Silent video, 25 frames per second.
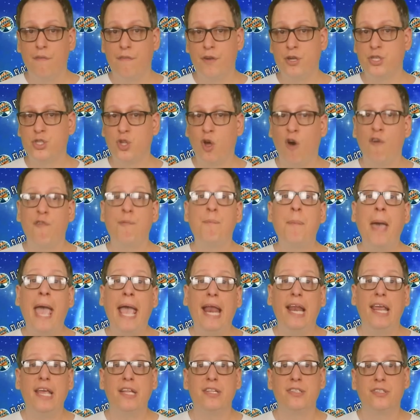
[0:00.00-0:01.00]
First off,
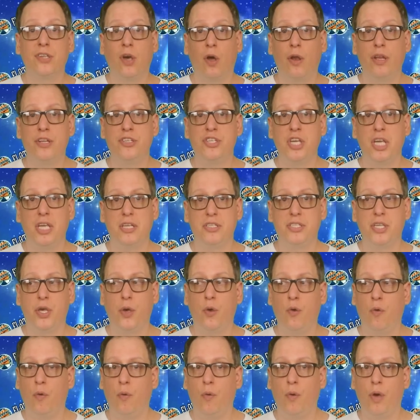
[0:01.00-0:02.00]
paleontology.
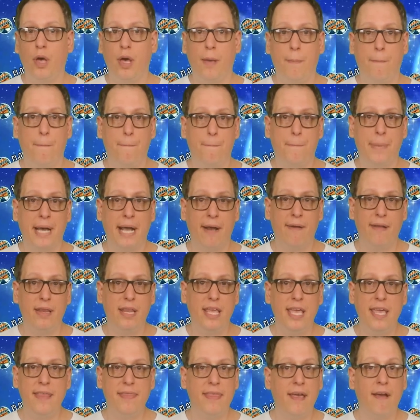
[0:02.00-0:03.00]
So
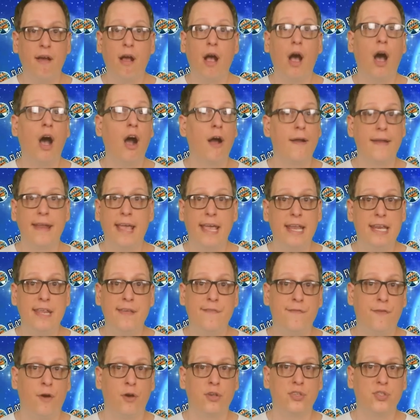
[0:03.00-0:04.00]
apparently there aren't
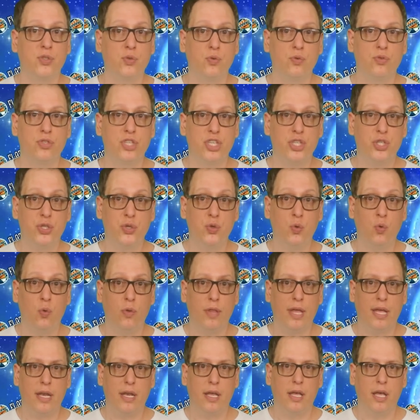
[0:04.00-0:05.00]
any fossils at
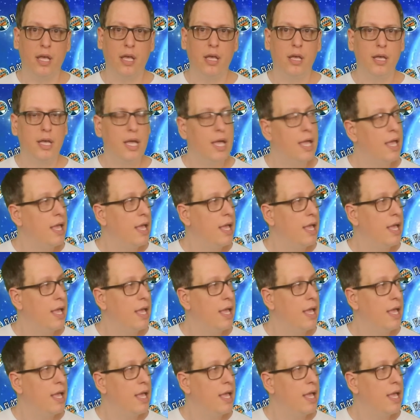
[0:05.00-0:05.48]
all then, huh?